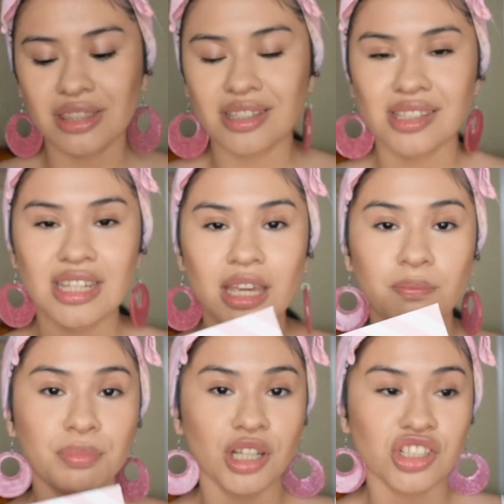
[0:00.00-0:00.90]
this is a
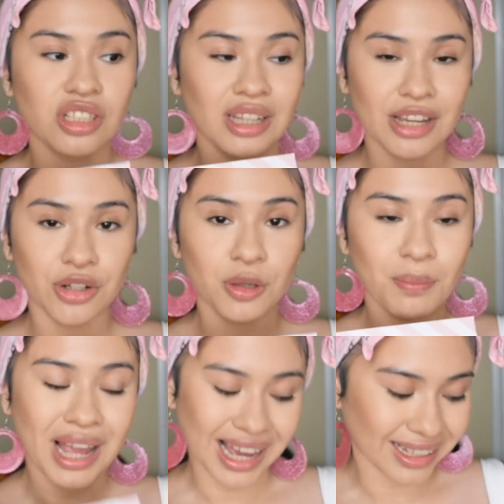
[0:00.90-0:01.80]
blush lighter
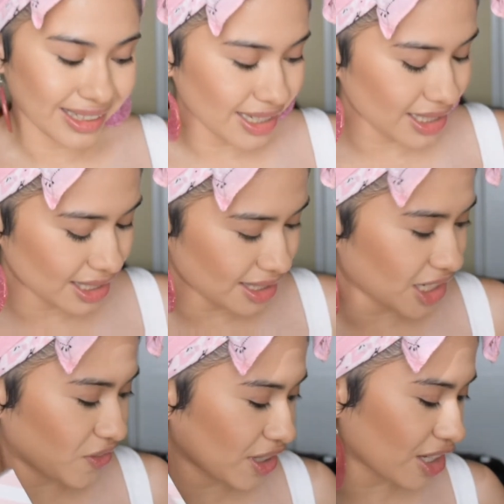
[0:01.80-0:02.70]
palette, and
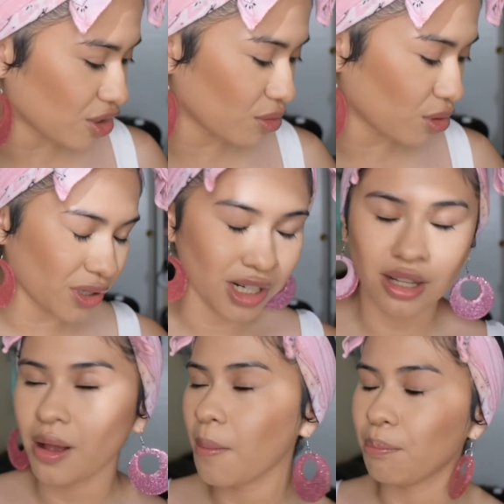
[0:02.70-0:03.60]
if you guys don't a
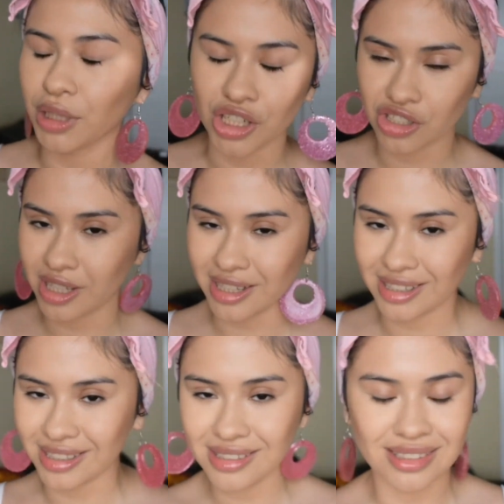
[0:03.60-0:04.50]
blush light
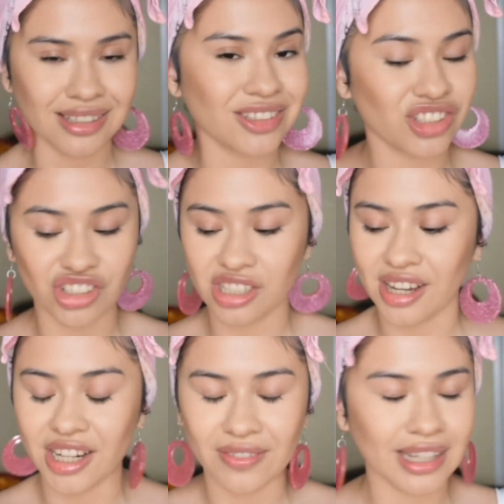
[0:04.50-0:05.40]
is, it's just
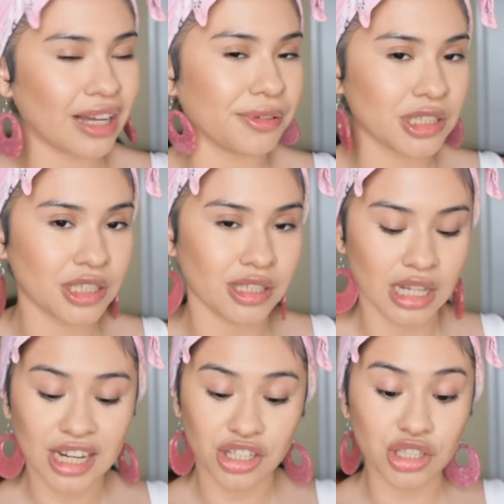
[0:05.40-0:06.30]
kind of like how it's
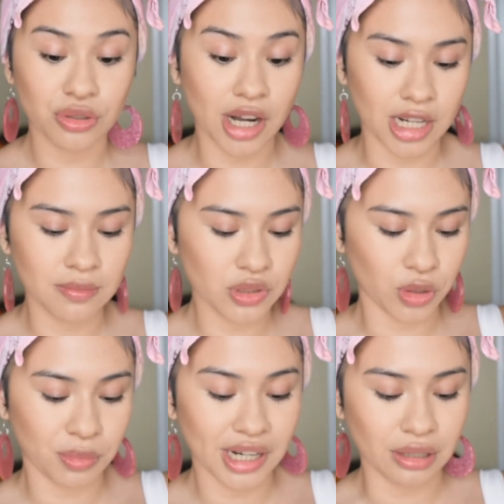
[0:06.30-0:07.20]
described or
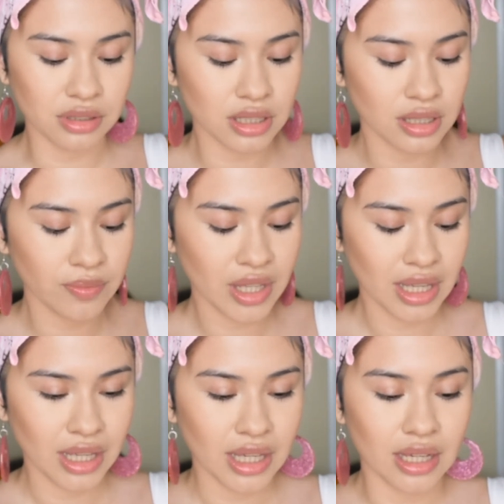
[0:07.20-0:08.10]
pronounced.
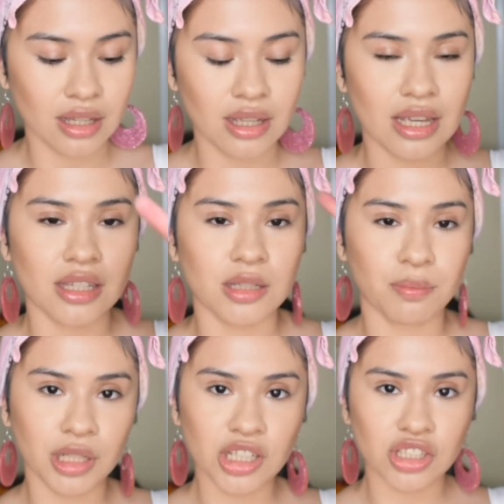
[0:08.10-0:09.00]
It is a
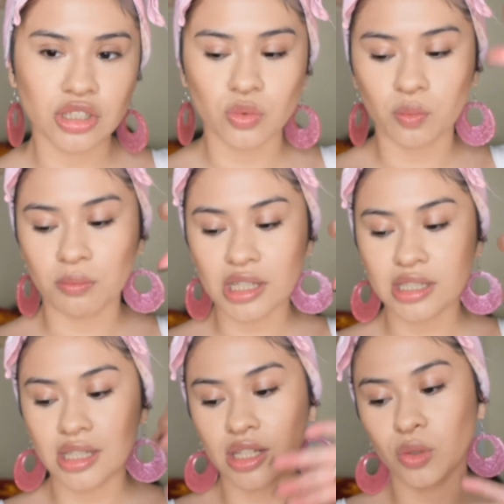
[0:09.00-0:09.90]
blush mixed
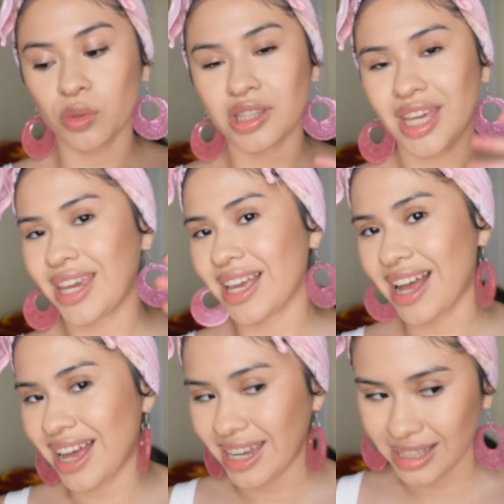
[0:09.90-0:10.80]
in with a
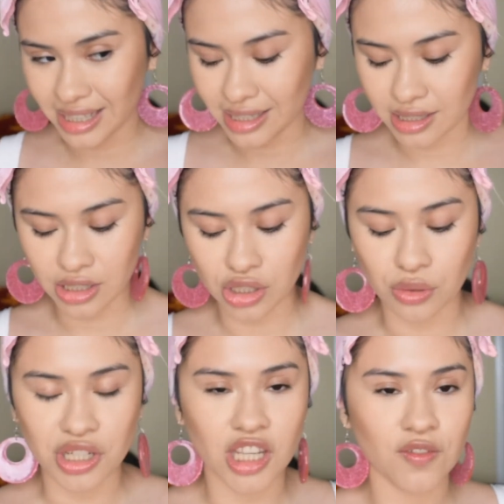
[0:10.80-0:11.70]
highlight, so
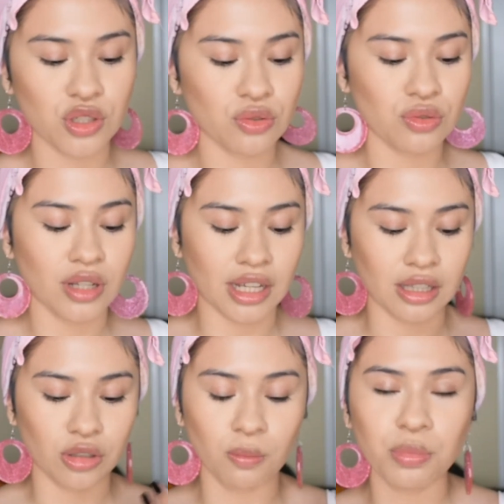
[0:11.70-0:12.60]
it gives you like a
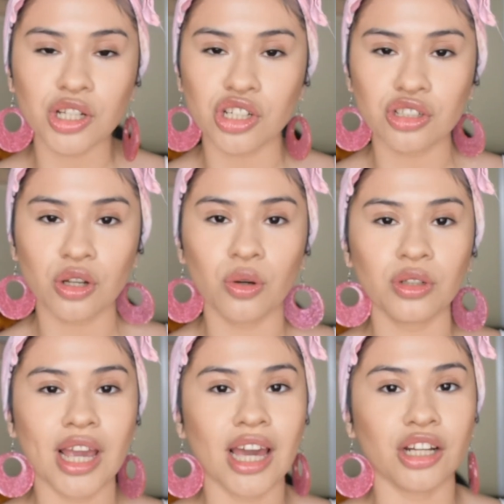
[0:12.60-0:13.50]
little blushy tone
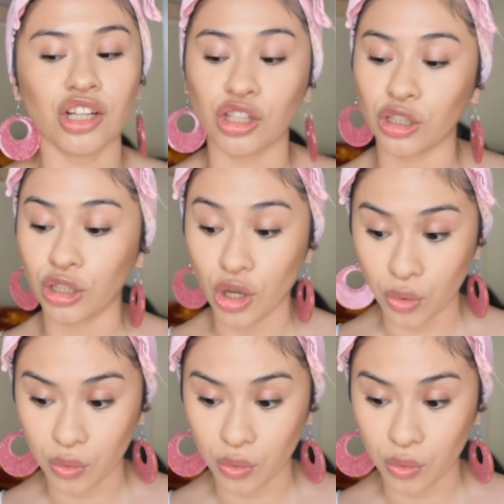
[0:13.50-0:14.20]
and a glow